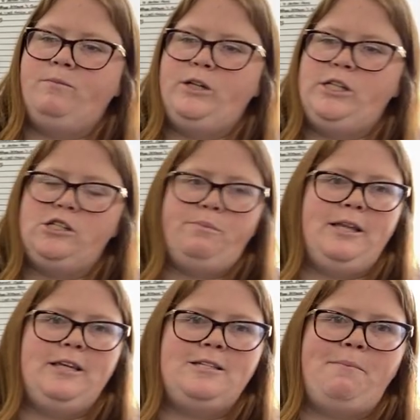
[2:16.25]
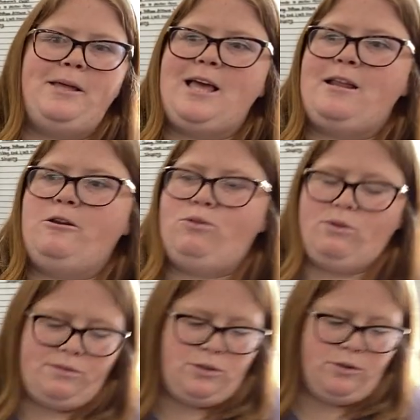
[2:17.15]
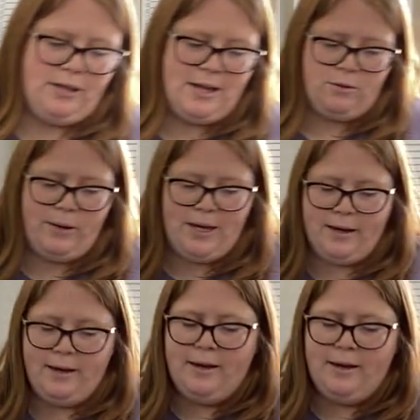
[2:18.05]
we just picked these up at that new thrift store last week.